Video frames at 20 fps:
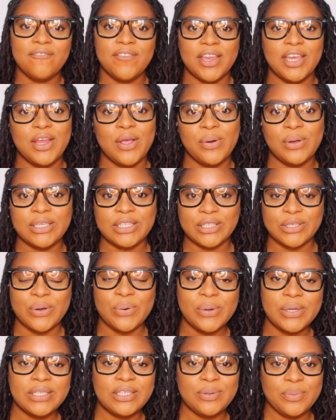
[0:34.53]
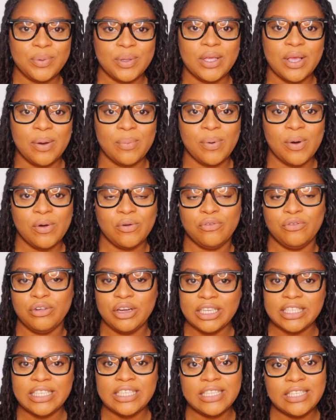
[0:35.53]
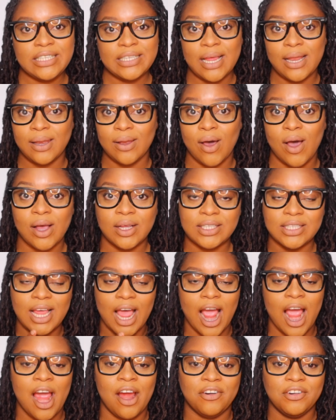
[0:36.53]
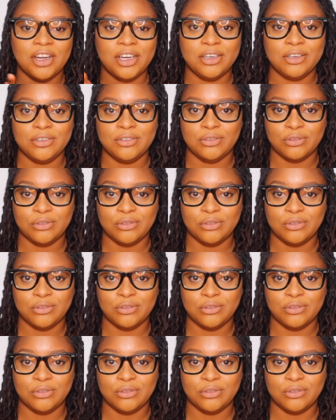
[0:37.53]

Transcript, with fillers: video is going to be about reasons your locks aren't